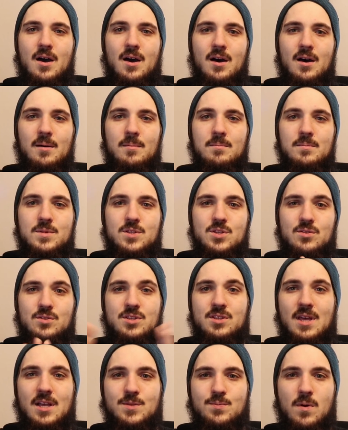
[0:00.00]
Um, so,
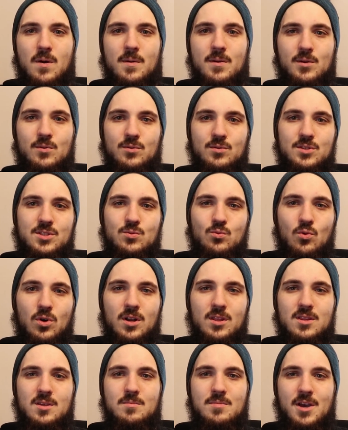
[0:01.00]
so that's probably
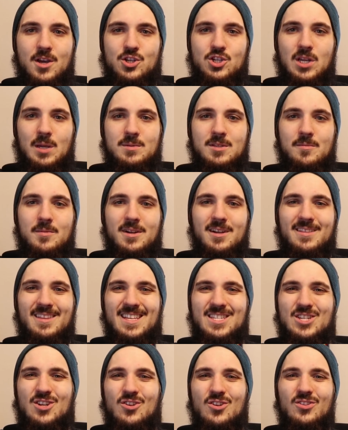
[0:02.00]
one of the best shapes I've been in.
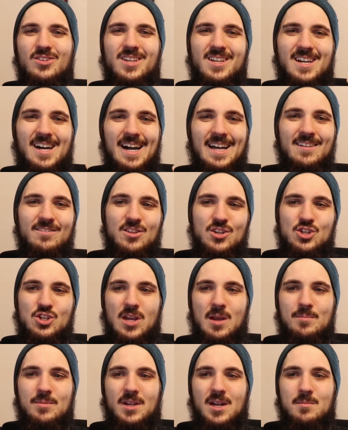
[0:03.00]
That's currently kind of the
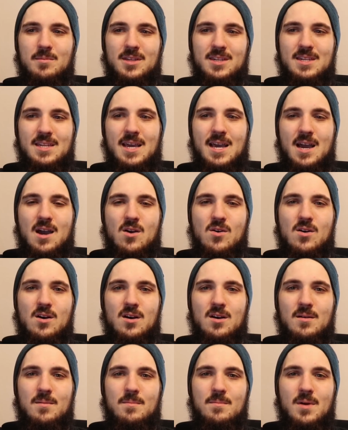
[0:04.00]
shape that I'm in now.
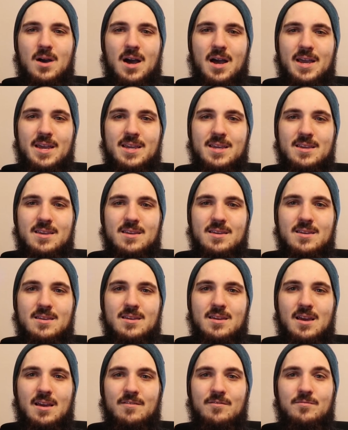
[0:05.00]
Um, I
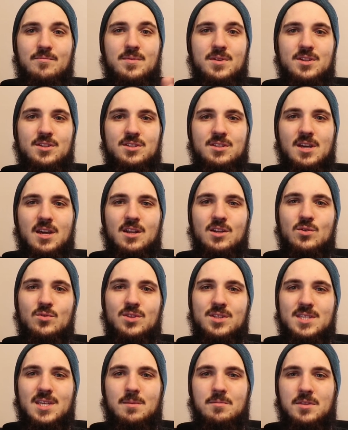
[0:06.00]
have been kind of
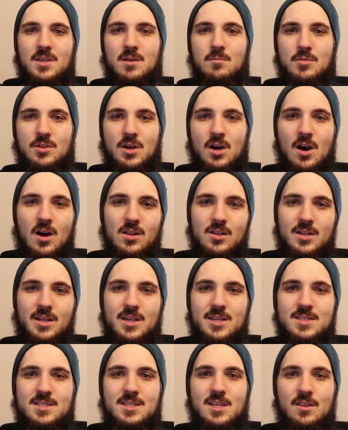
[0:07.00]
doing the same thing, but the
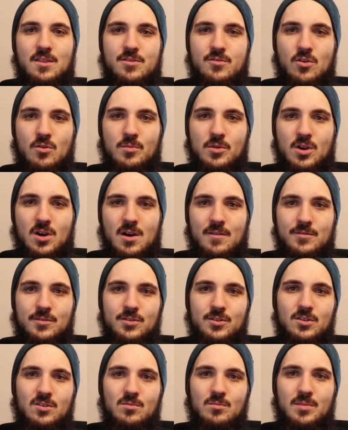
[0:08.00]
holidays did throw me off
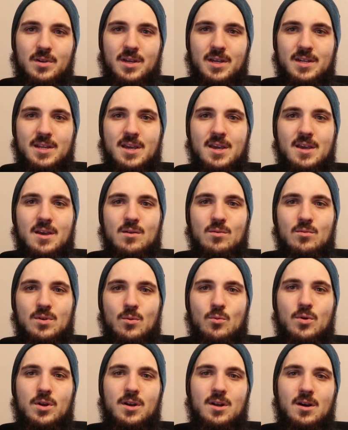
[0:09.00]
a little bit.
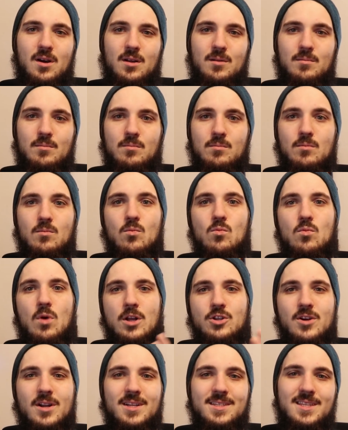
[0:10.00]
When on,
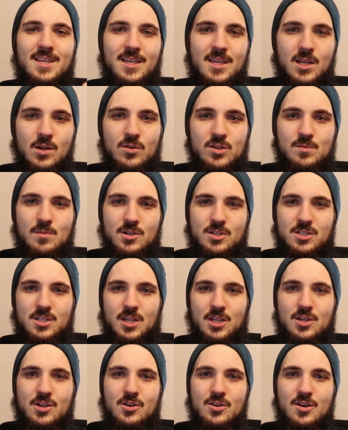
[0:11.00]
I tried to stay keto as much as
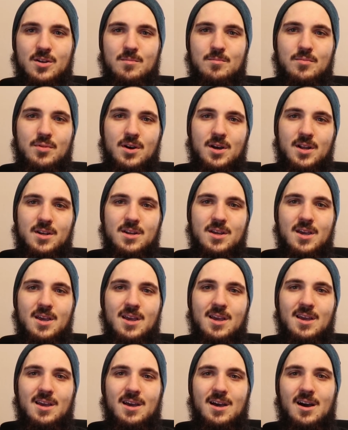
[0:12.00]
I could, but
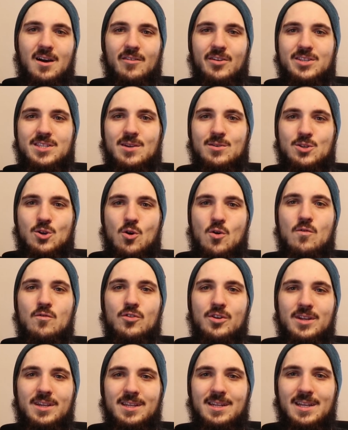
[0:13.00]
obviously I was
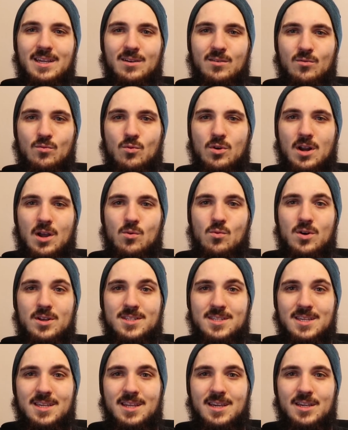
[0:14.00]
overeating what I
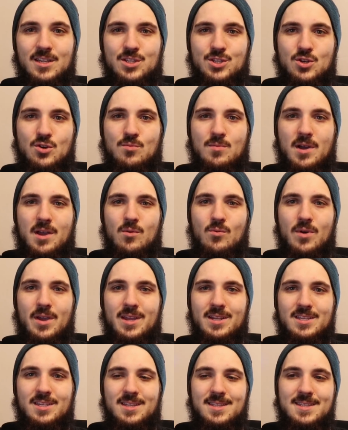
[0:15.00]
was eating, so my
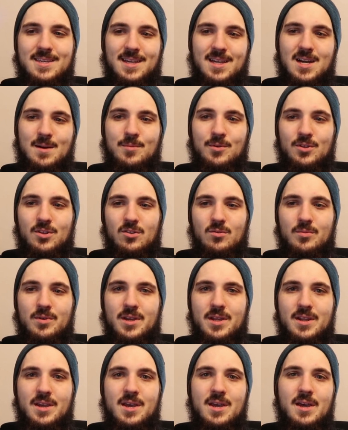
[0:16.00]
weight did tick up a little
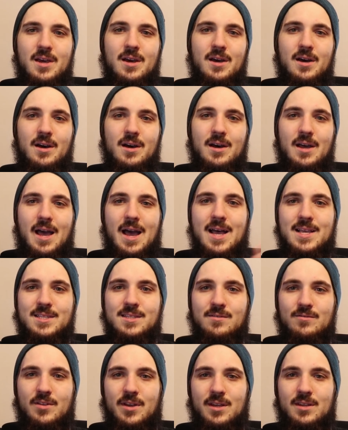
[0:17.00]
bit. Uh,
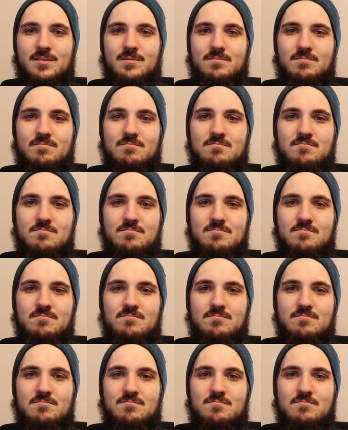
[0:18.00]
as of like